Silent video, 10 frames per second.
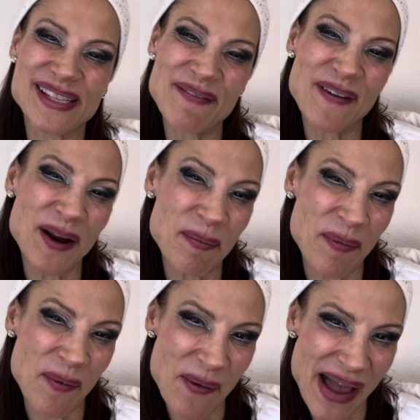i very
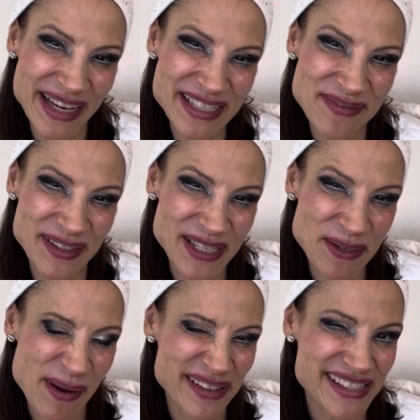proactively
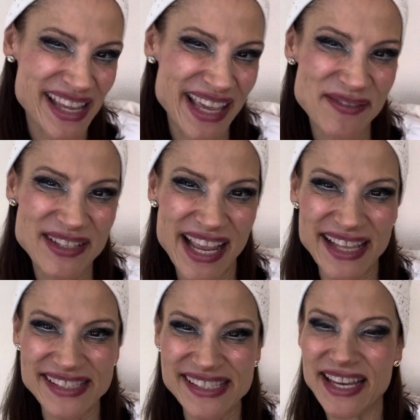do outside of
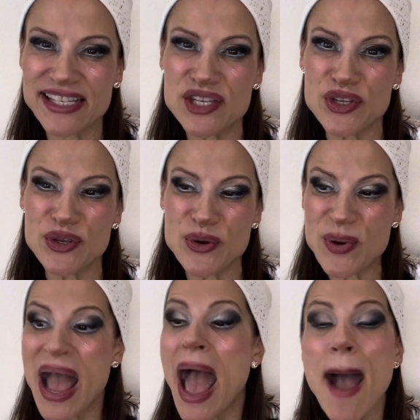dancing
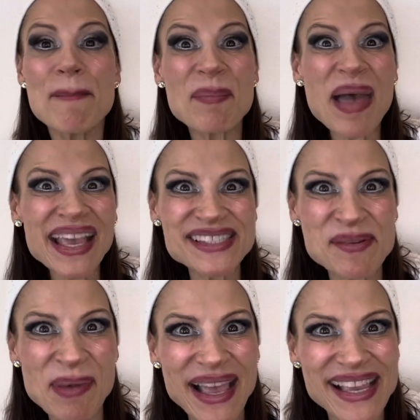to
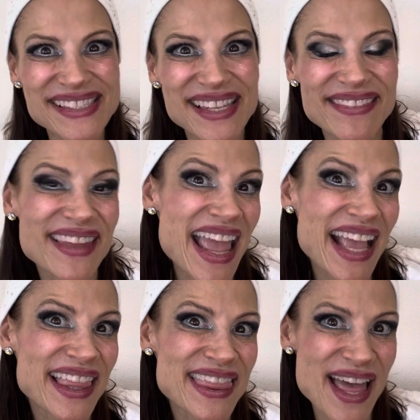maximize the
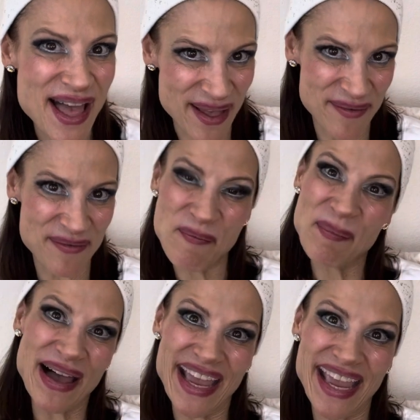length of
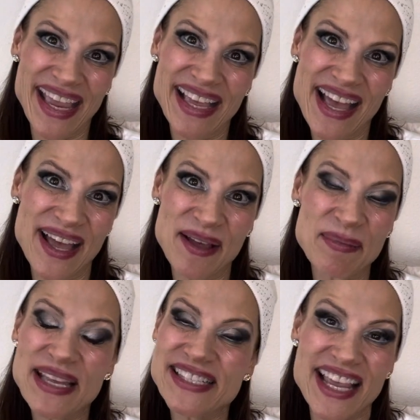my
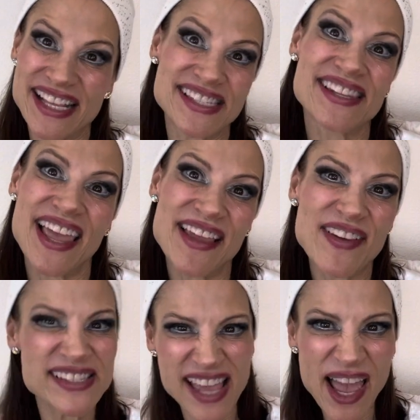um, dance life
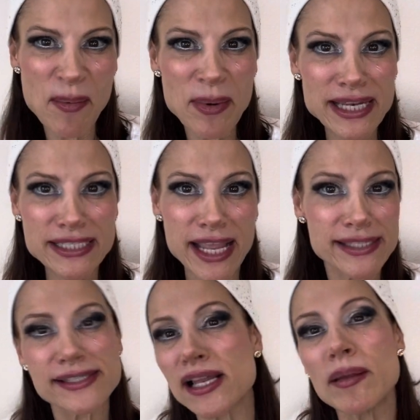because i want to
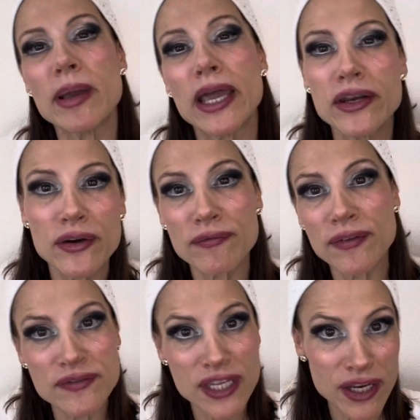dance till i'm
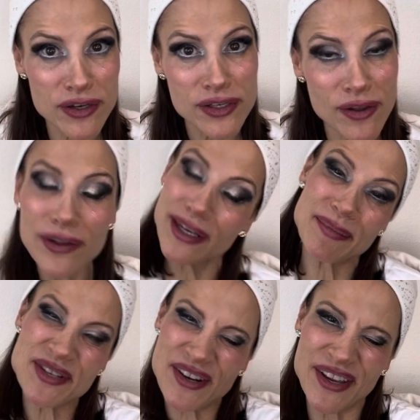150 years old and
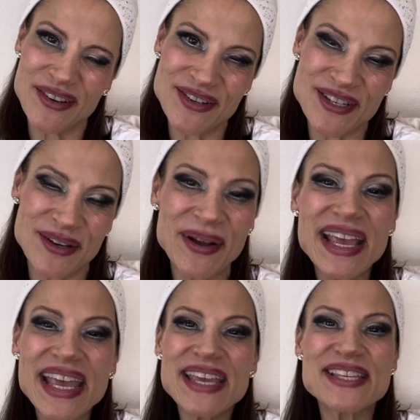i'm sure you do too
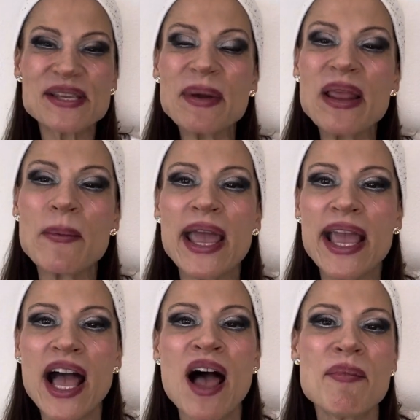so
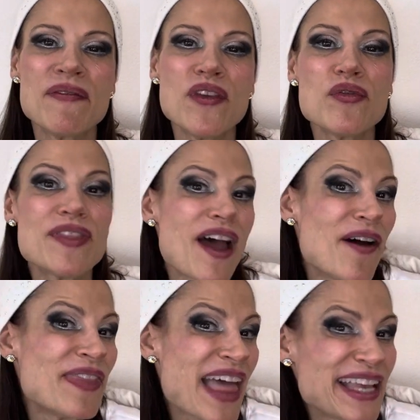anyway um, if you
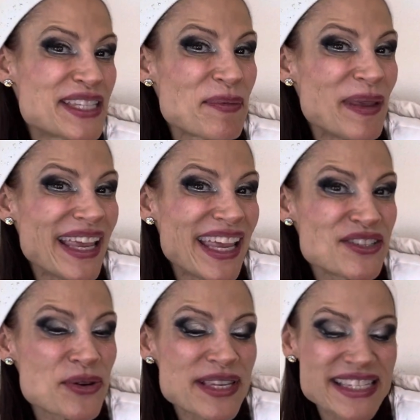found that to be
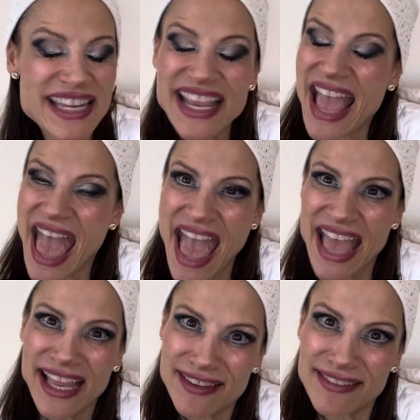interesting
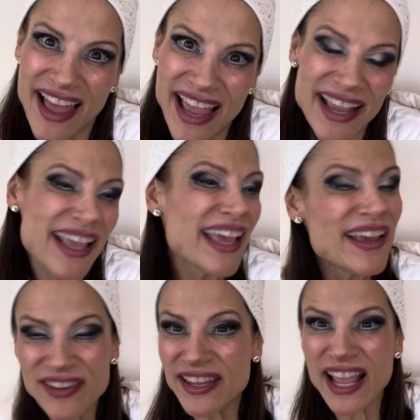hey like
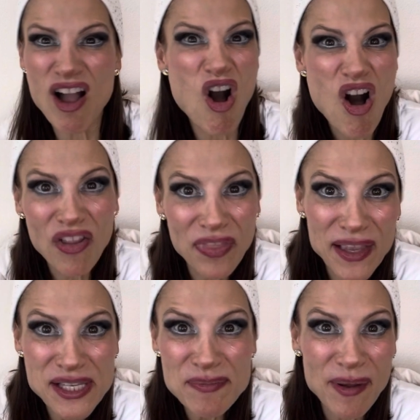if you like all
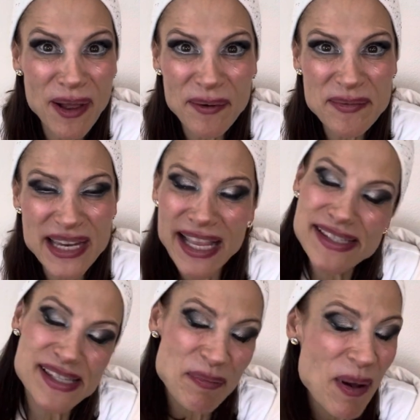things ballroom
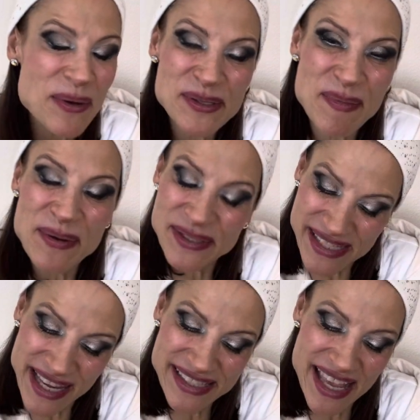dance i post most
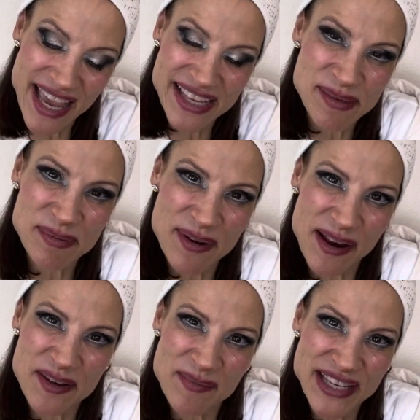days hey
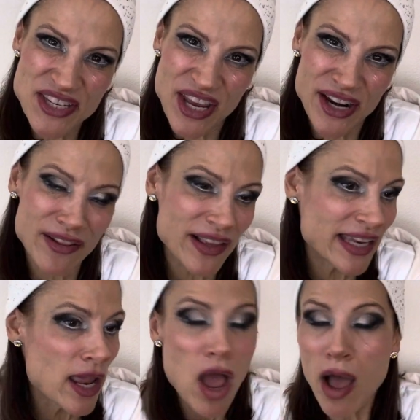subscribe to my channel
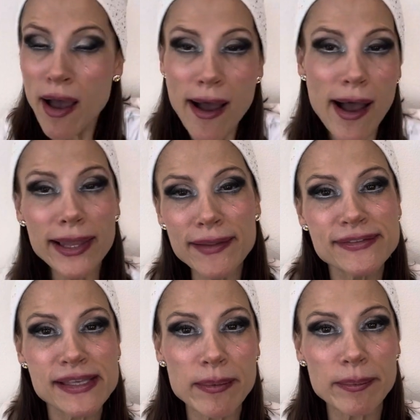and I'll have
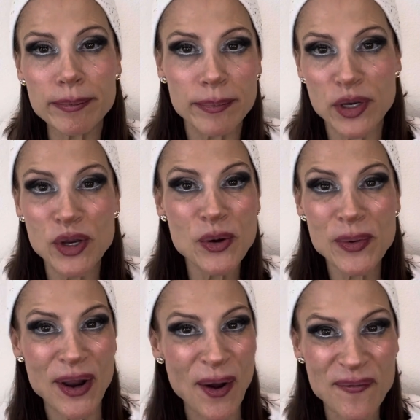something new
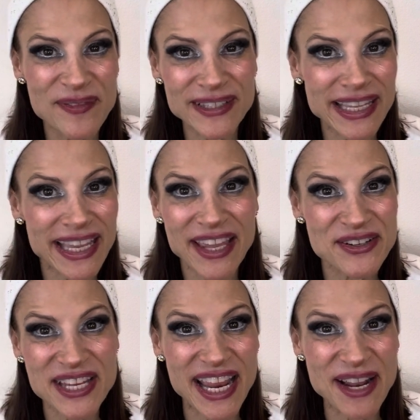and hopefully
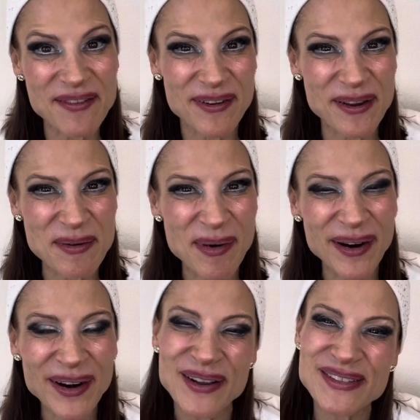entertaining for you
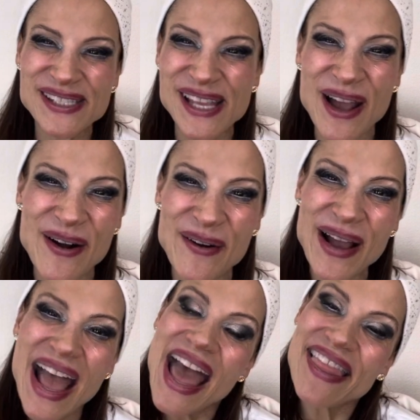tomorrow. So
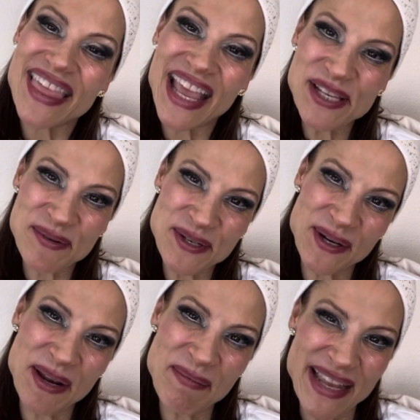thanks for
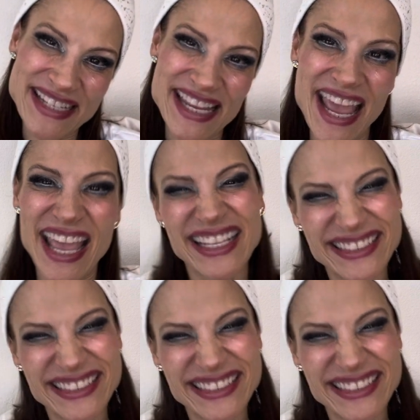joining me today.